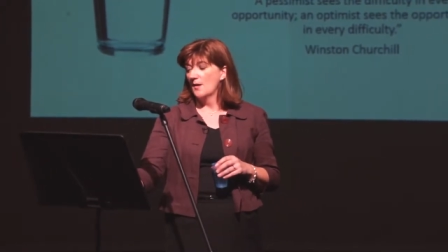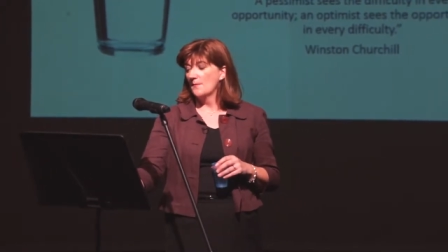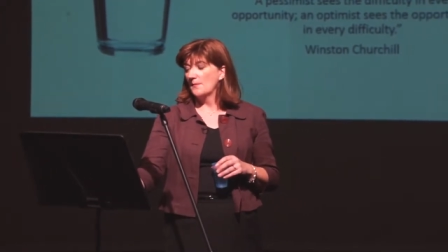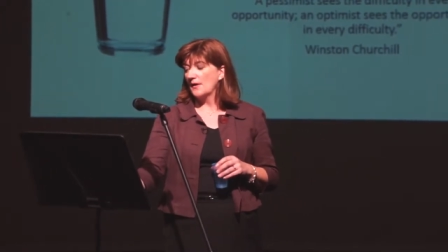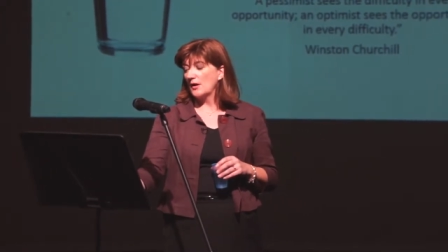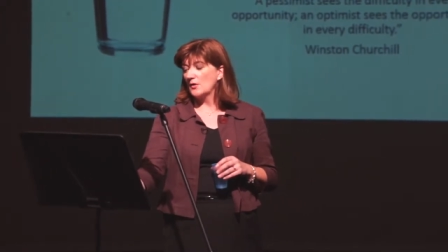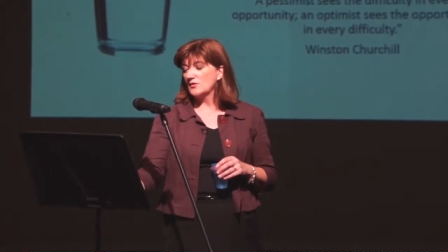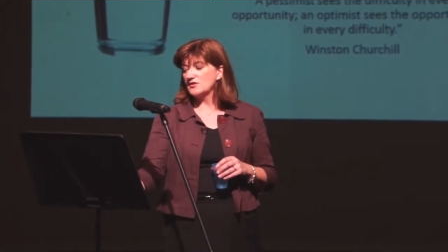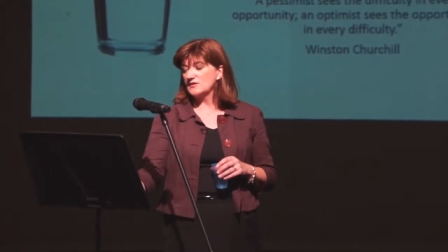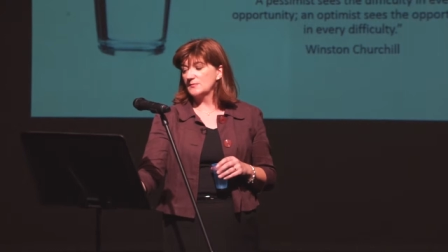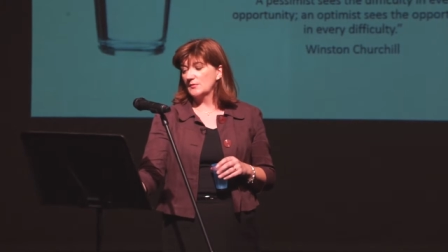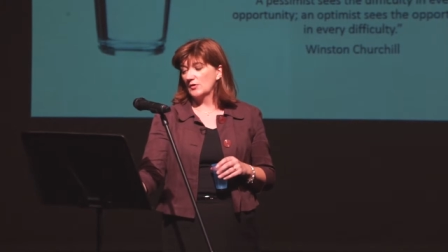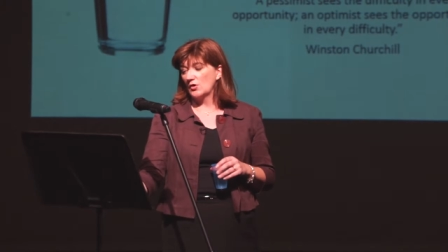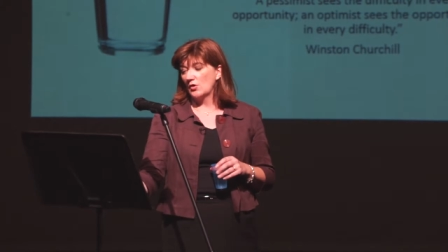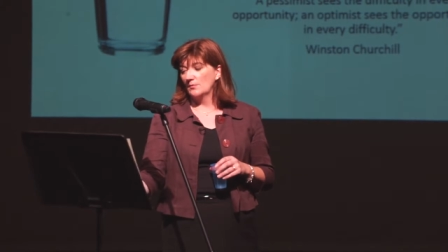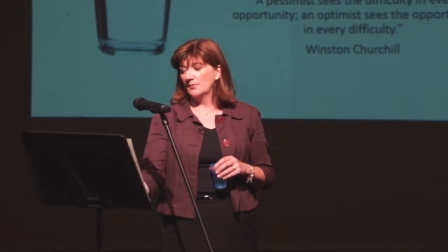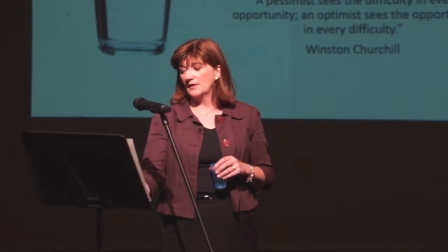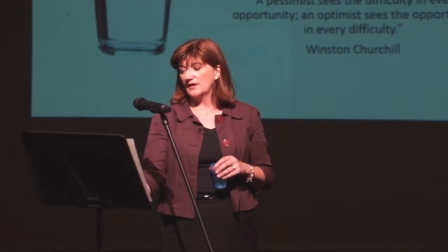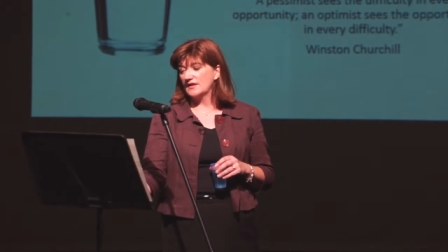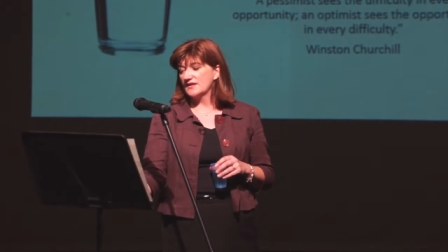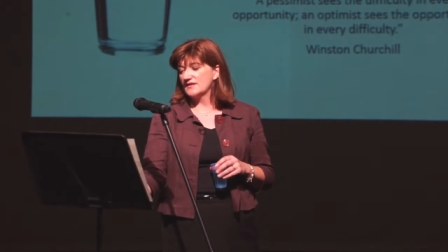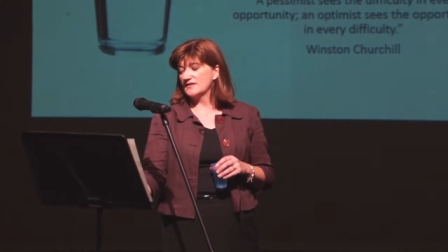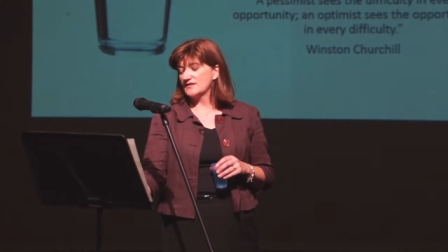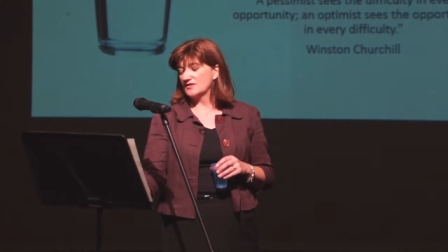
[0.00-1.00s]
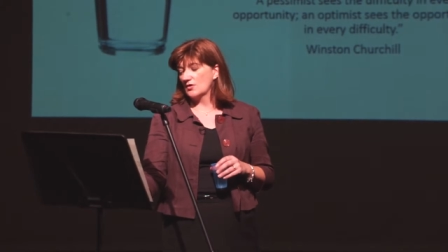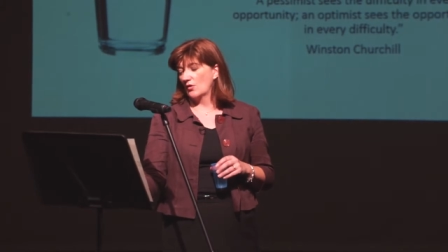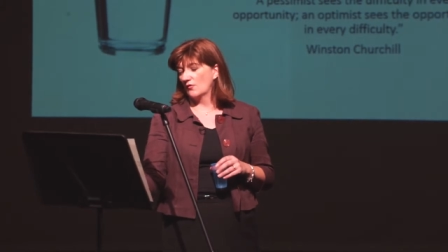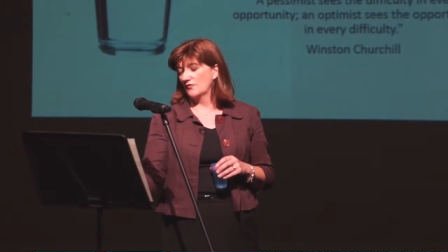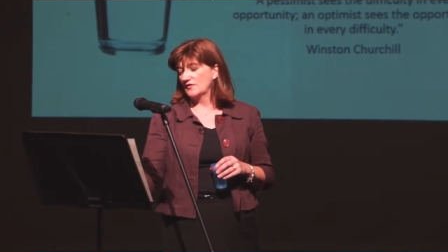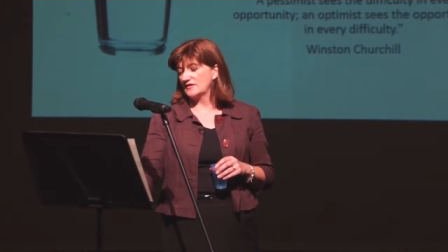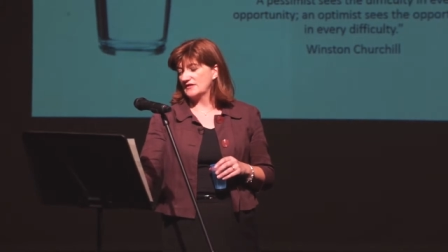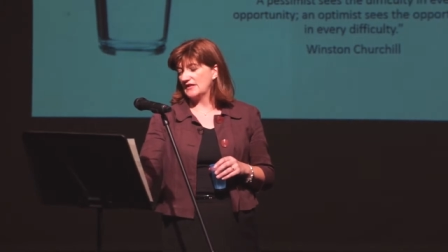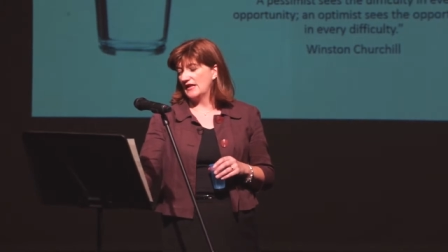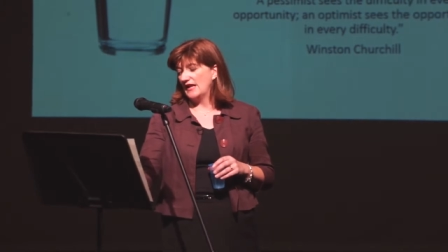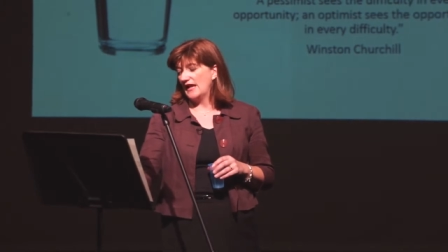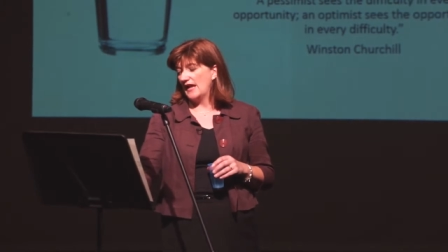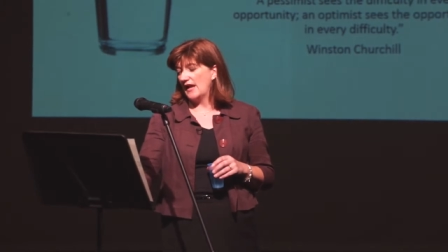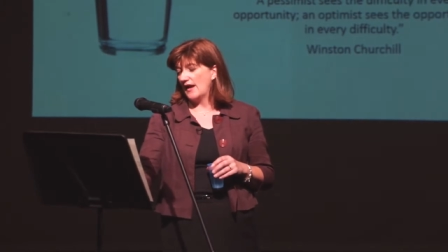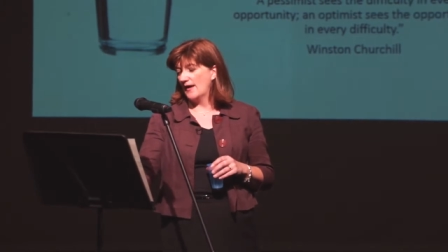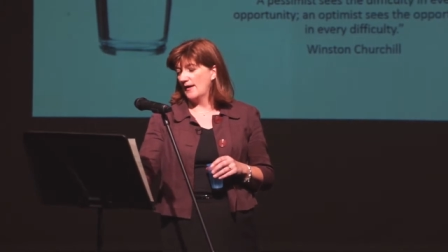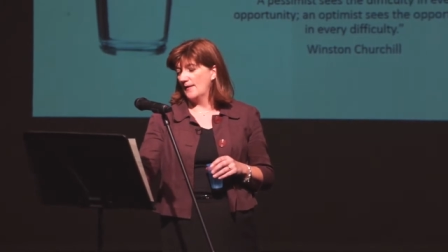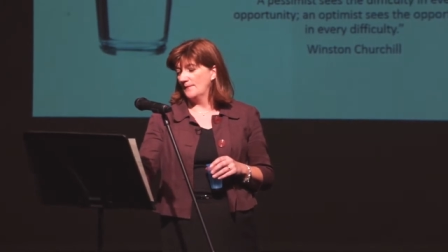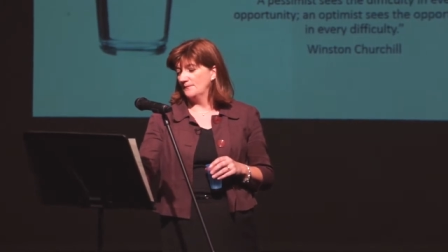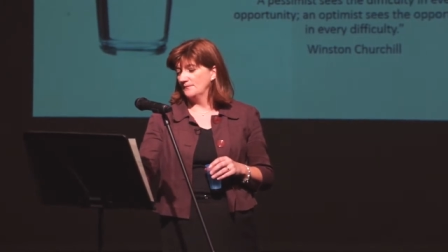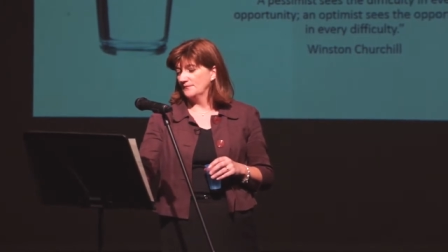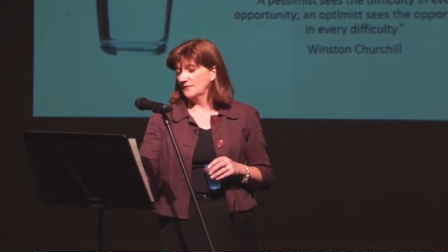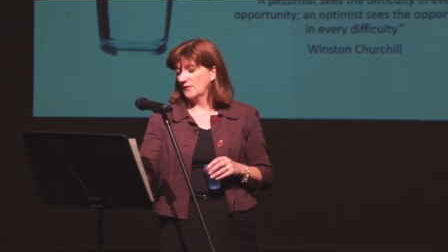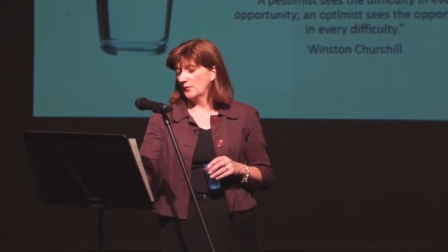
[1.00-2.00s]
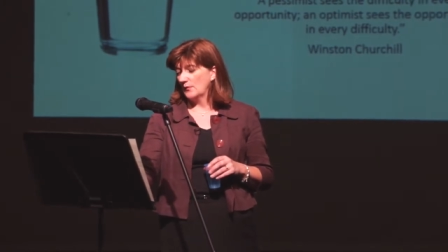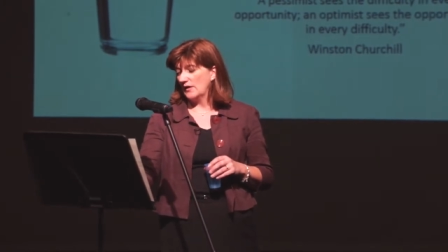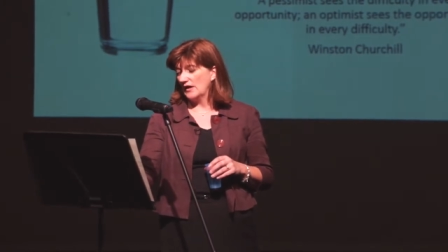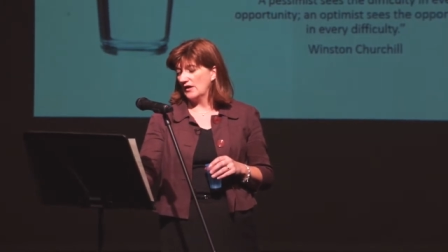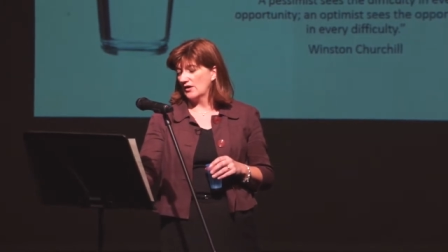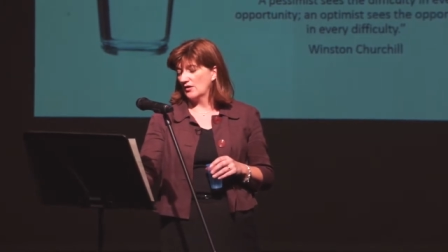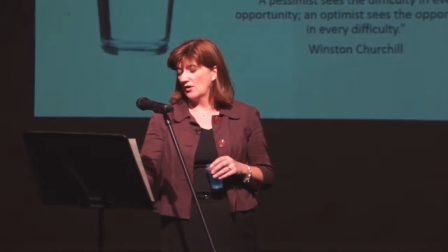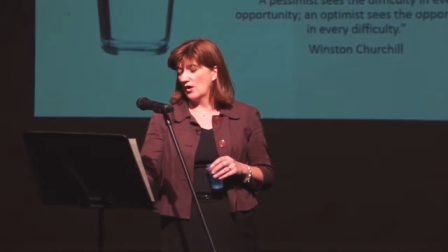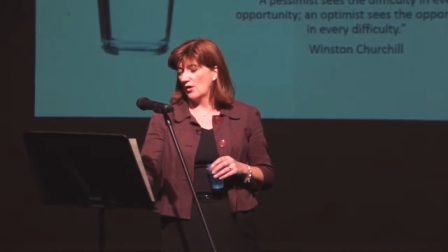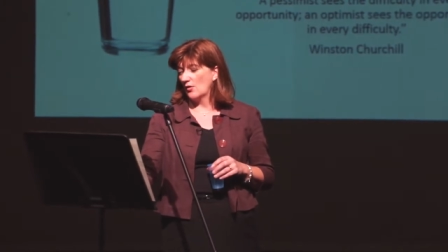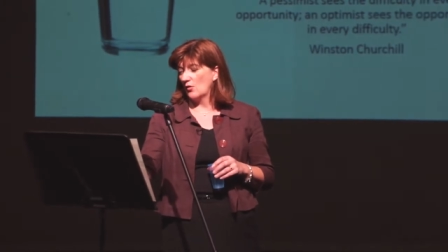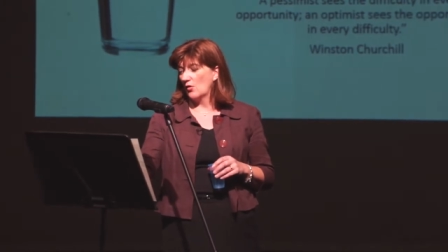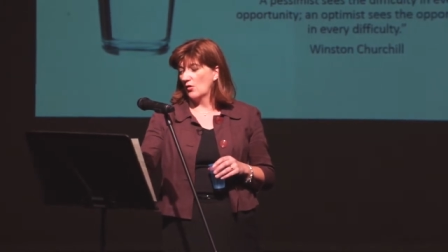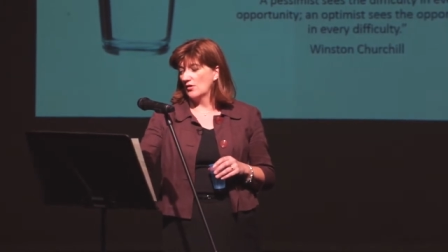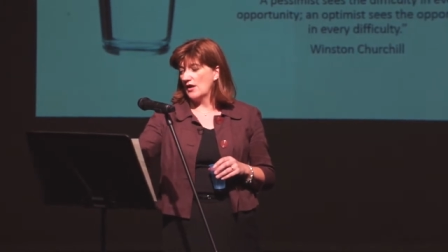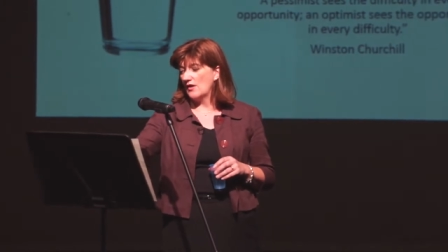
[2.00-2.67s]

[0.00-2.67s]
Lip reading: But I also put on because obviously we can